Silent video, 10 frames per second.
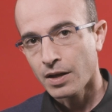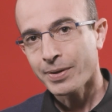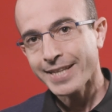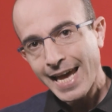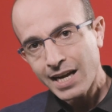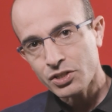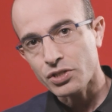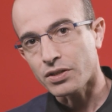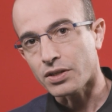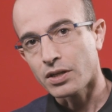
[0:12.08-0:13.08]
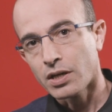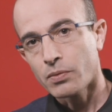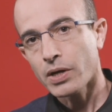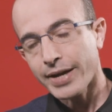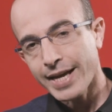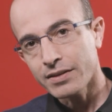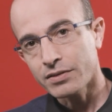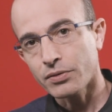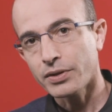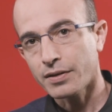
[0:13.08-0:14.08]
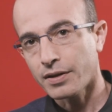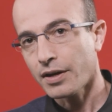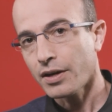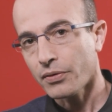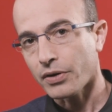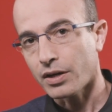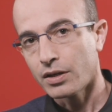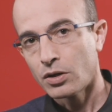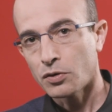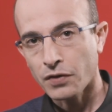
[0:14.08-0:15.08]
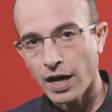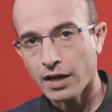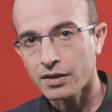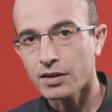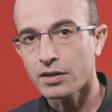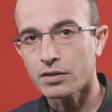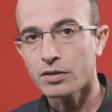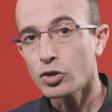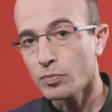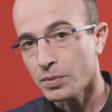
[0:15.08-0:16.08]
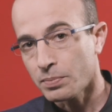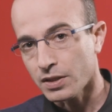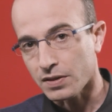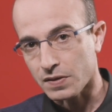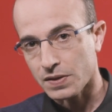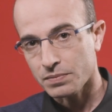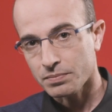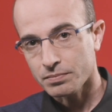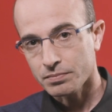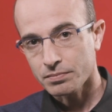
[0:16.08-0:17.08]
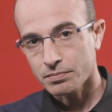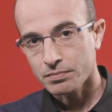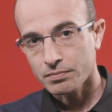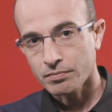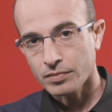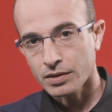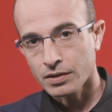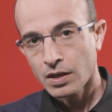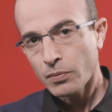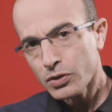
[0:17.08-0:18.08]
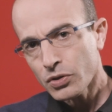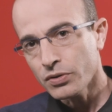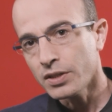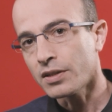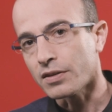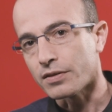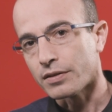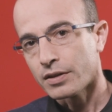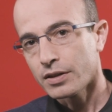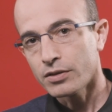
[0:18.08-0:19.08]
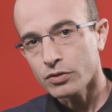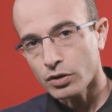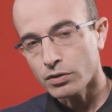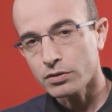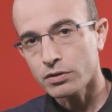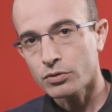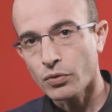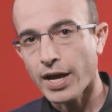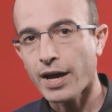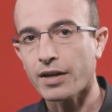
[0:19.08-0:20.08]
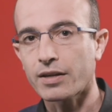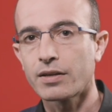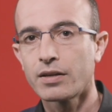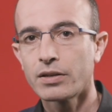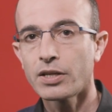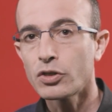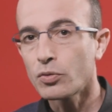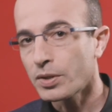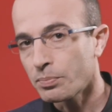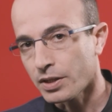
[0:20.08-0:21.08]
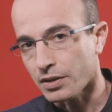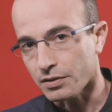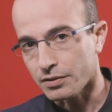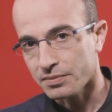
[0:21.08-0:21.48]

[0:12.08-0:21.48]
but actually we are entering the era of hacking human beings. What do you need in order to hack a human being?